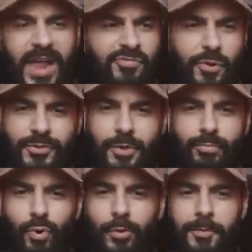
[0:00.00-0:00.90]
Everyone's
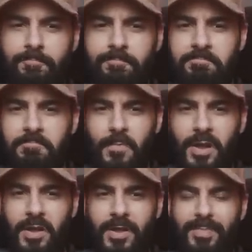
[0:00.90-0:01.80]
on board.
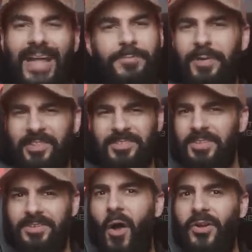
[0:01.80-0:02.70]
Matt Smith is
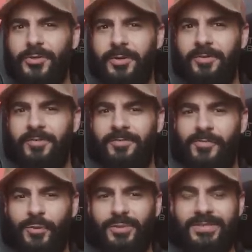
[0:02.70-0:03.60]
the doctor,
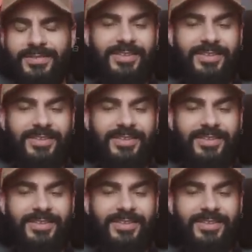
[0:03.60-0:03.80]
folks.